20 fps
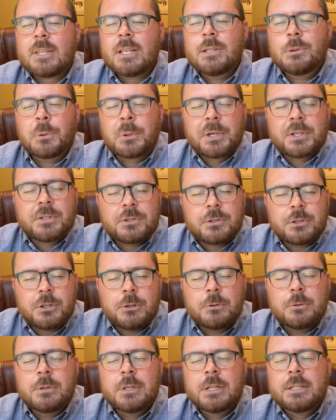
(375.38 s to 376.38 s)
Lord, as
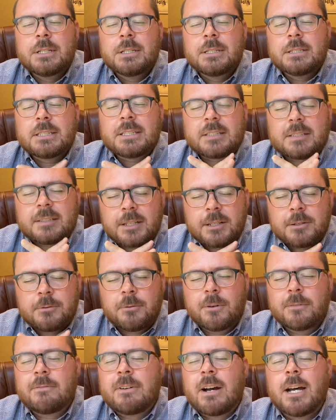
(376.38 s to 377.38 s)
you
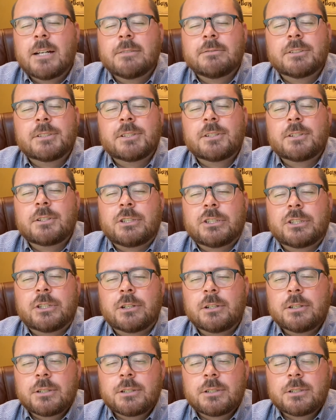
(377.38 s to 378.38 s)
send revival to the
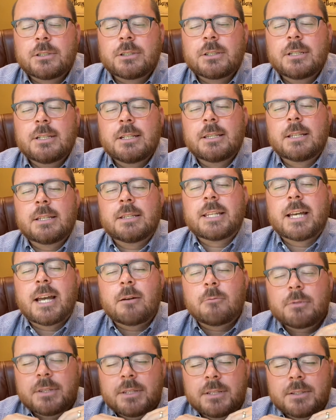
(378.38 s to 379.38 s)
church, that
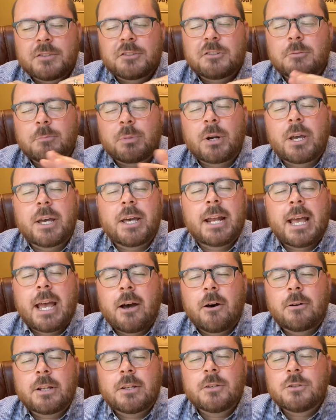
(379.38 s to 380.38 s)
that would then spread
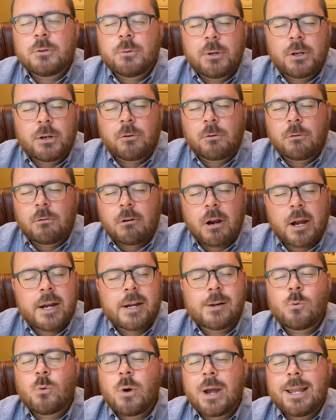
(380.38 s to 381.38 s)
out into a great
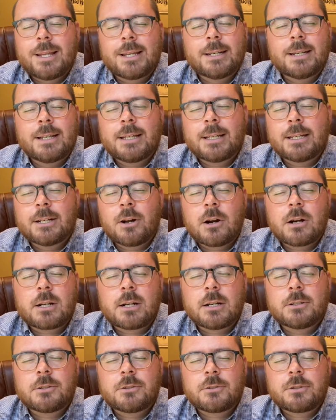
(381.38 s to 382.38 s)
awakening in our
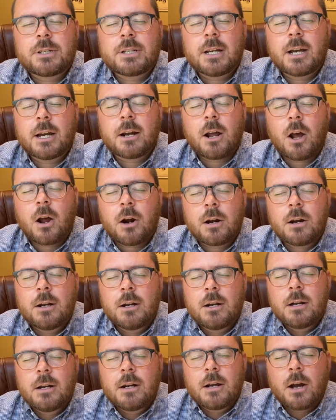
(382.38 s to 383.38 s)
country. God, our,
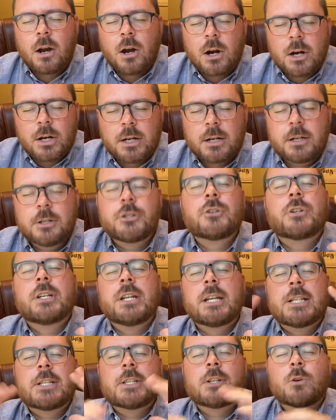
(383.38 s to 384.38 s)
our country
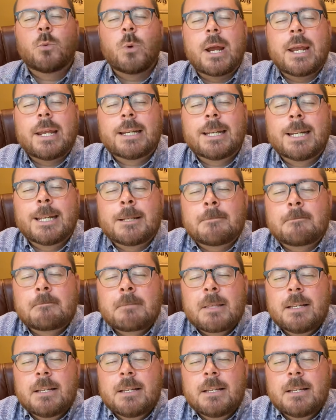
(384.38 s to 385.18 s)
needs an awakening.